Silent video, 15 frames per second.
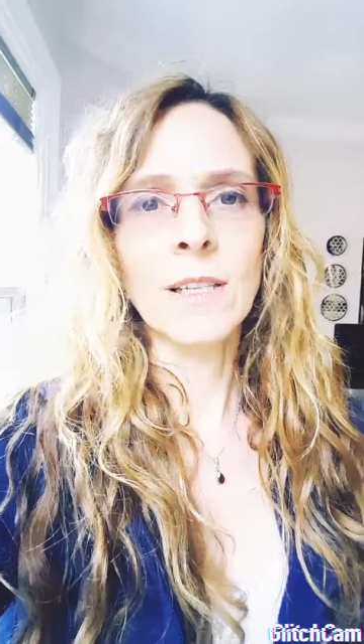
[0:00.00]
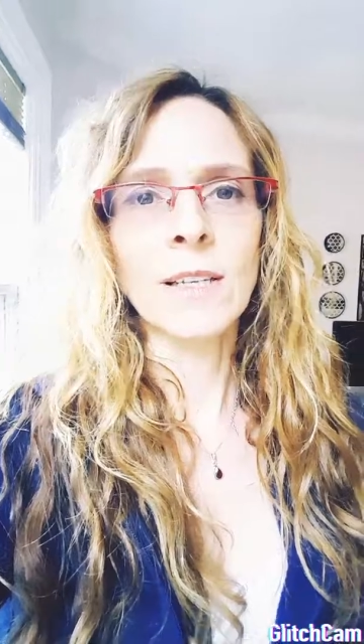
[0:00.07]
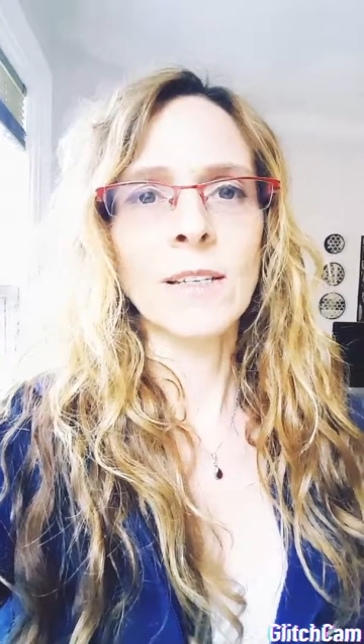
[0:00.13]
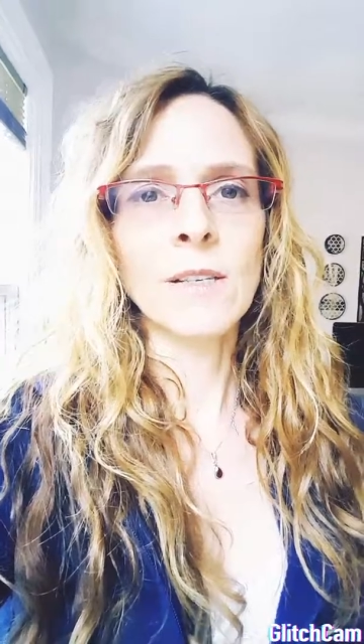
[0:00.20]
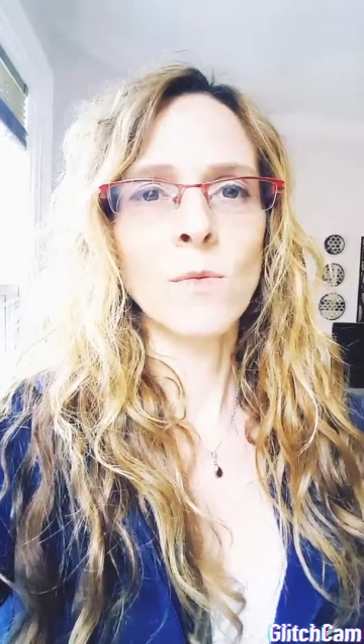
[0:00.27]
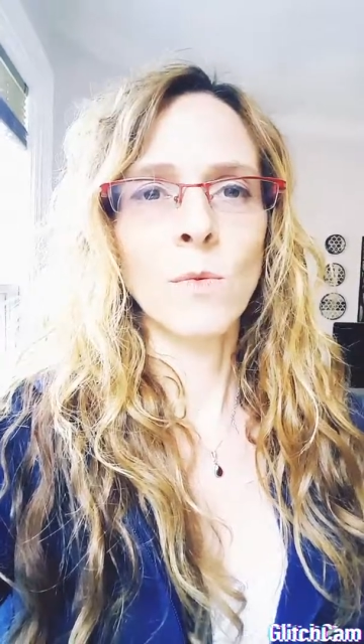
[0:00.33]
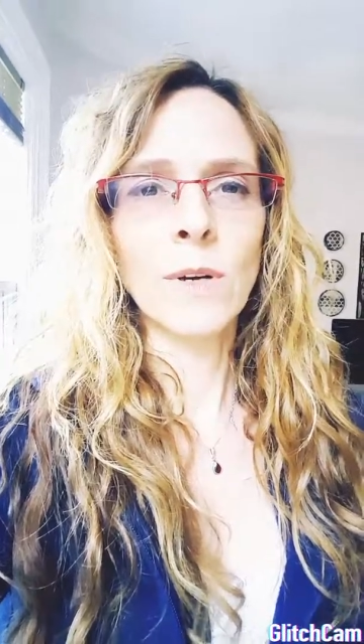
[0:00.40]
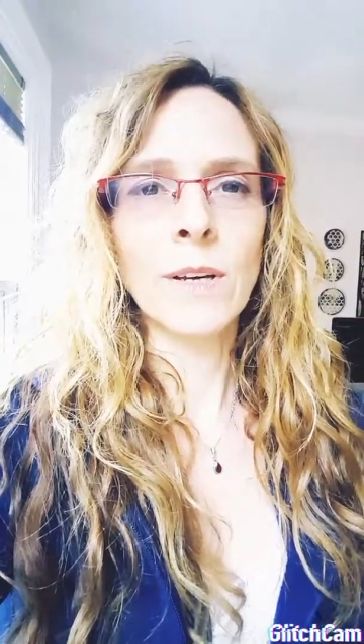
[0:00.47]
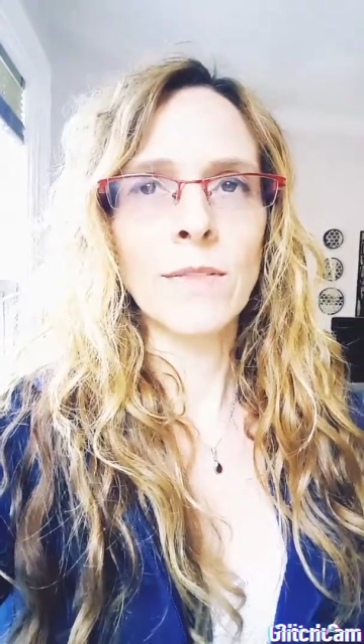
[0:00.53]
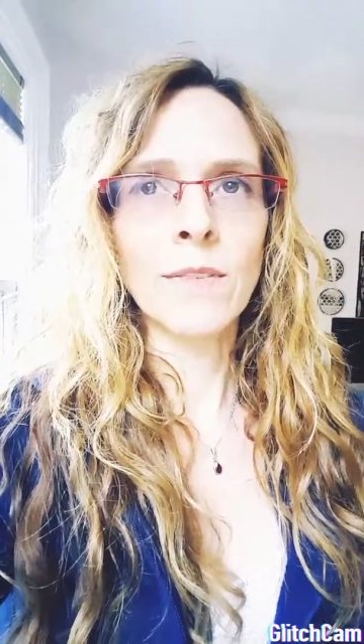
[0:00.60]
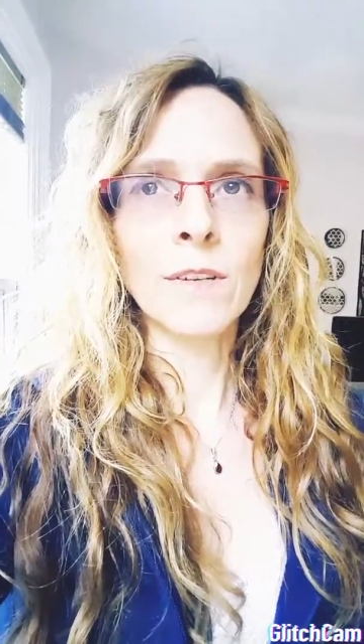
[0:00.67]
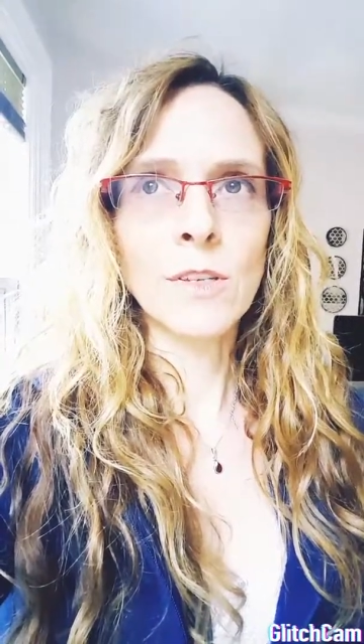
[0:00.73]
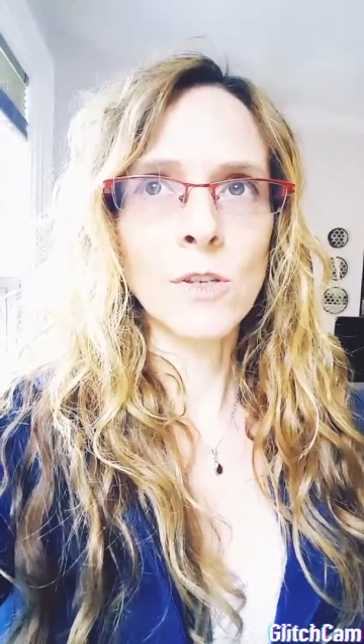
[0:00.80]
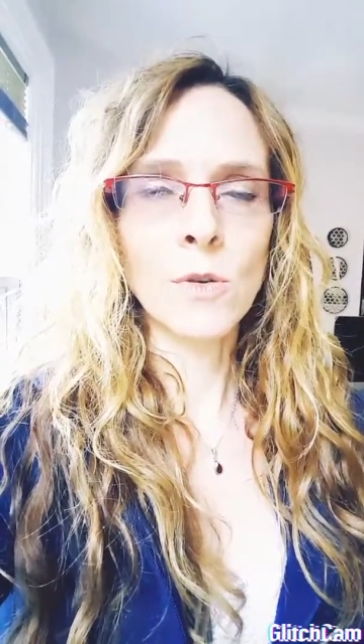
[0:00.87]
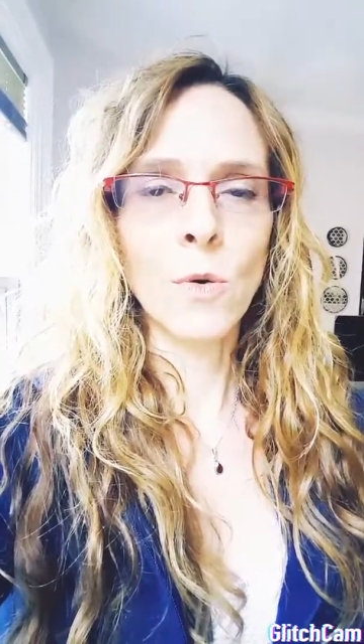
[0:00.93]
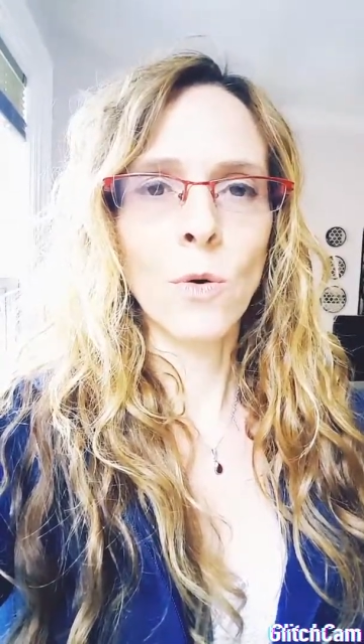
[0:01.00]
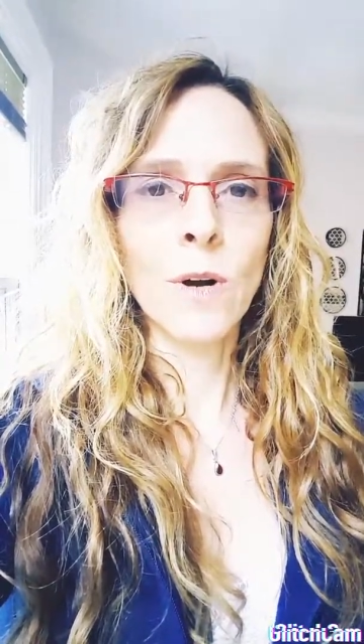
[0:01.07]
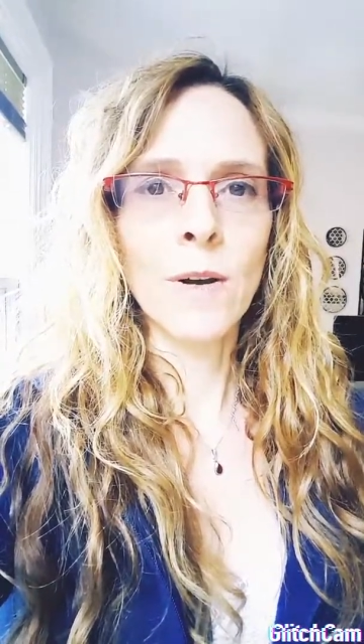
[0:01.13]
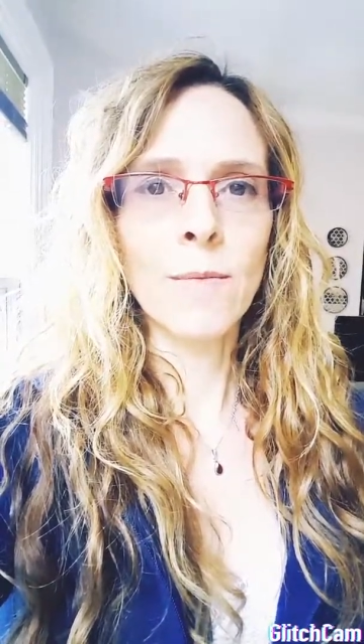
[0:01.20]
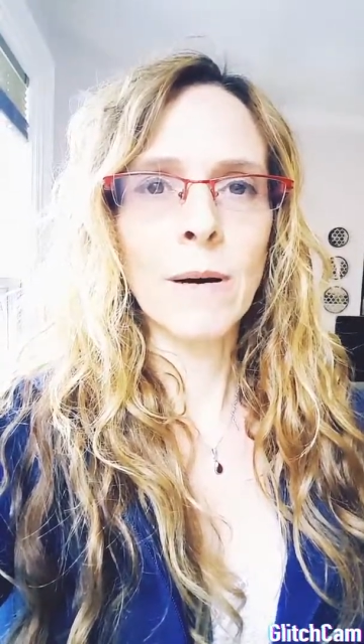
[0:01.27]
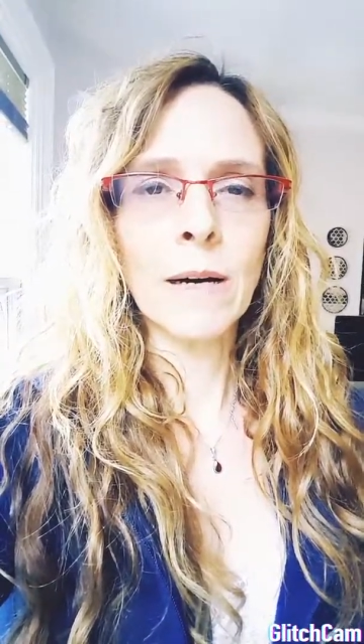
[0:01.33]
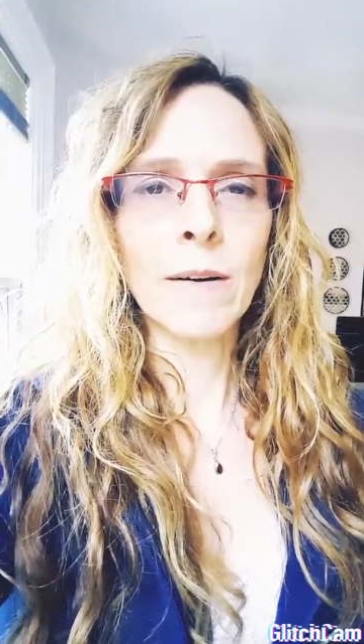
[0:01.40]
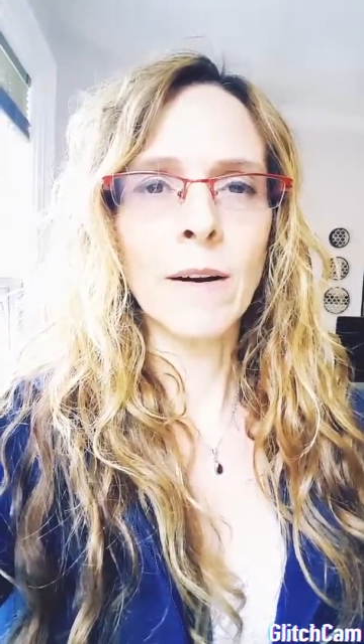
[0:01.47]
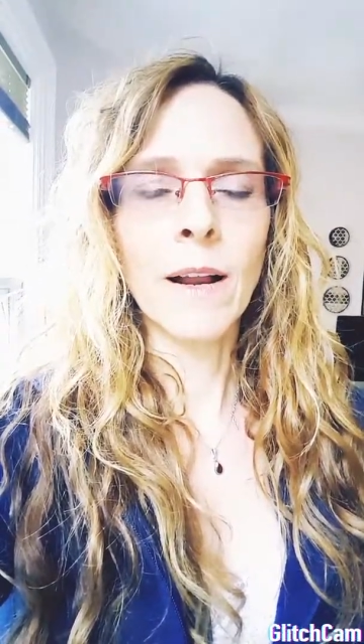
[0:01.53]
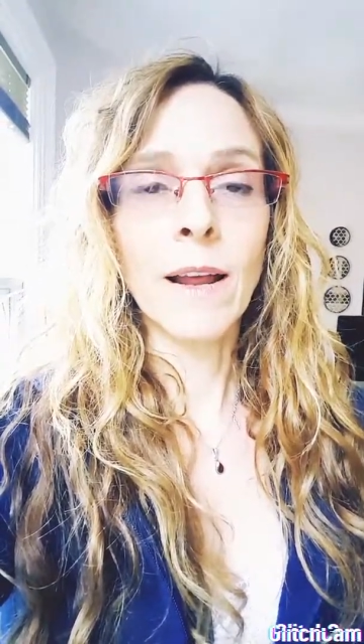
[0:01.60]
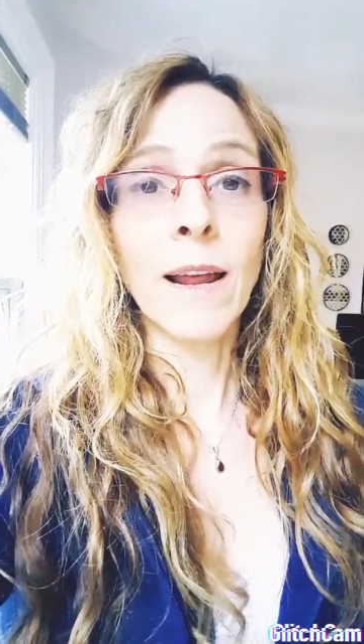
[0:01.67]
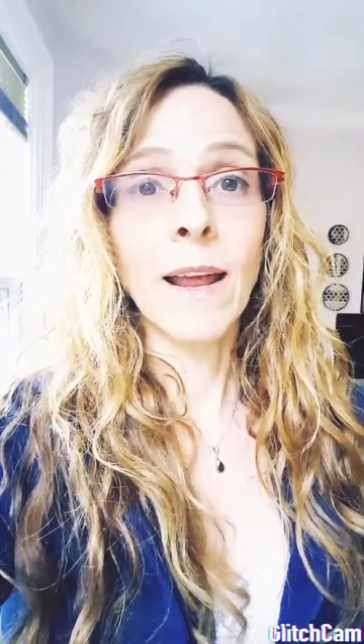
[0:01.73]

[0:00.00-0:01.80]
this with a story about